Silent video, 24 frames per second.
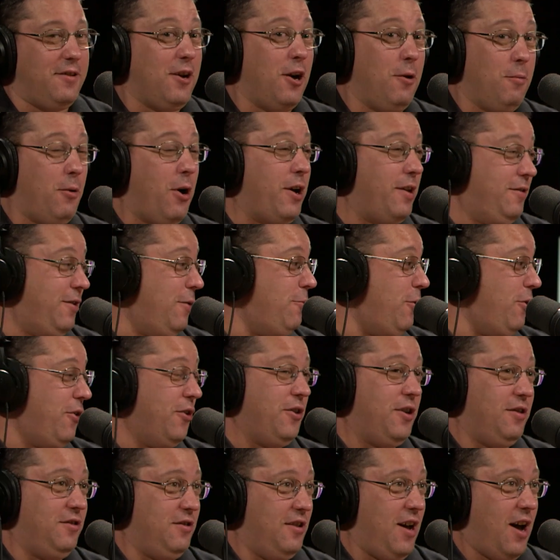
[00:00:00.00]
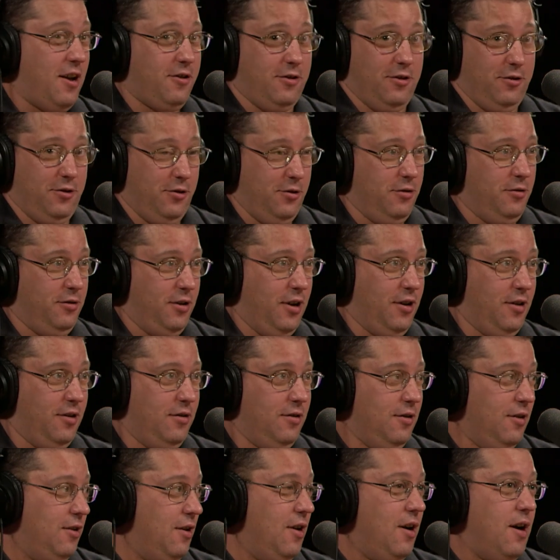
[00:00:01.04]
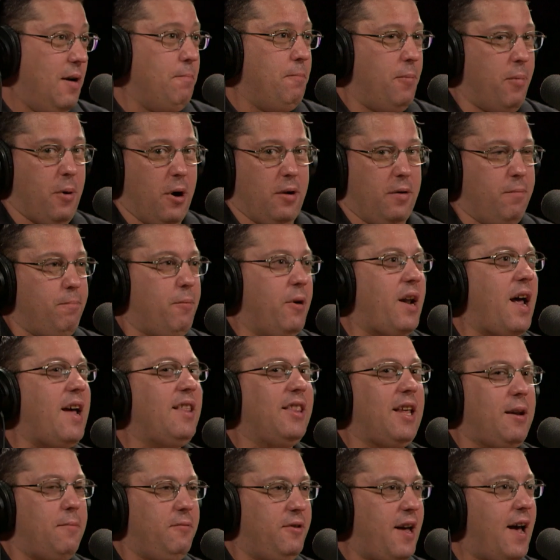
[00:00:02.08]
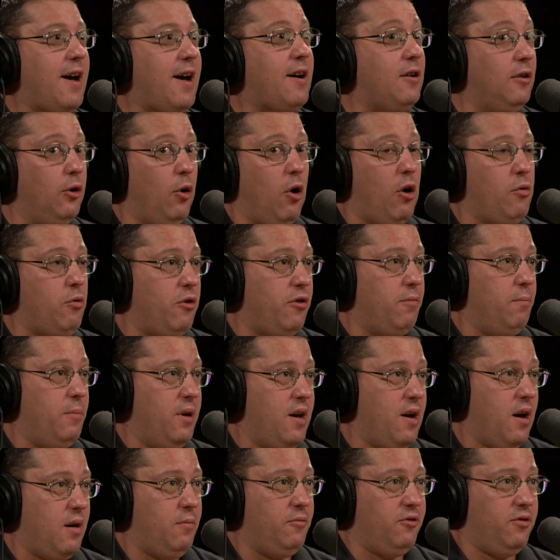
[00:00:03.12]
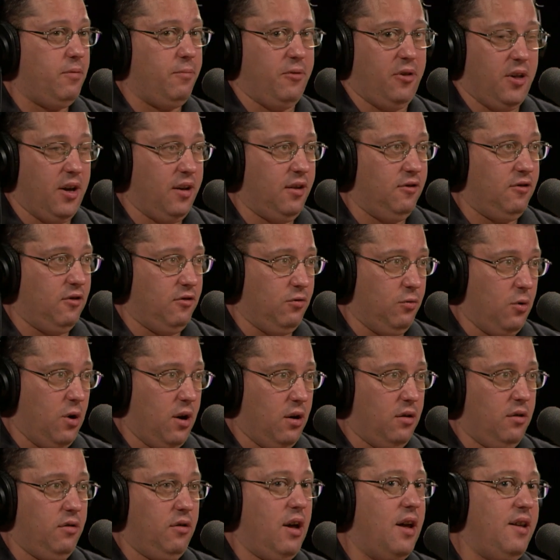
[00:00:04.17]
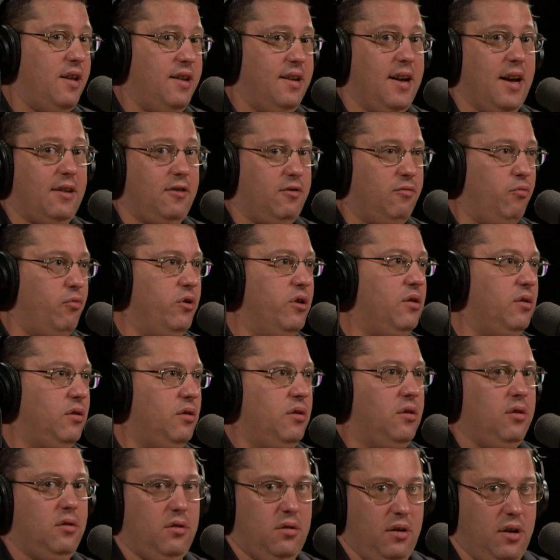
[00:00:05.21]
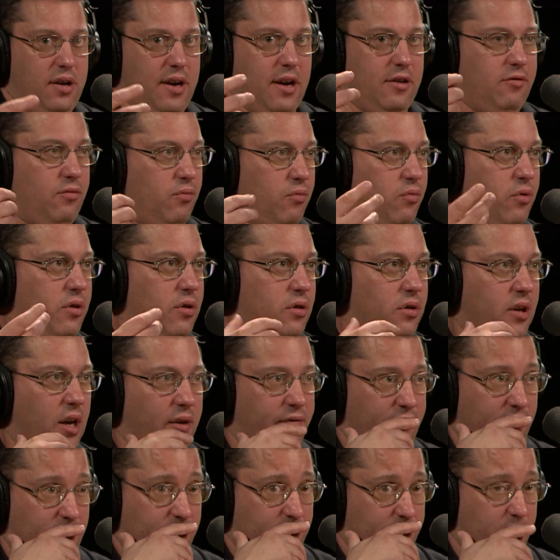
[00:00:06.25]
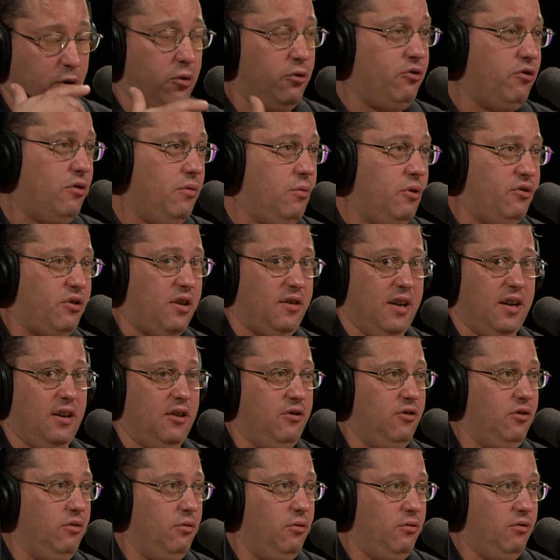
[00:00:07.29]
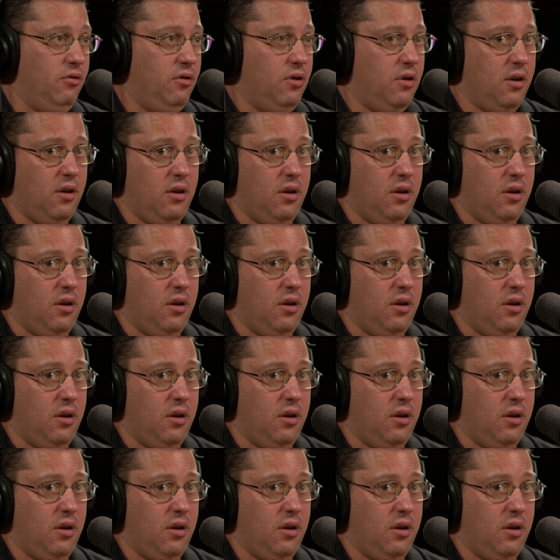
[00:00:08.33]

I can tell him all the things not to do. But I let him tag along with me on some things as well, and nice. he gets real life exposure, which I think is huge.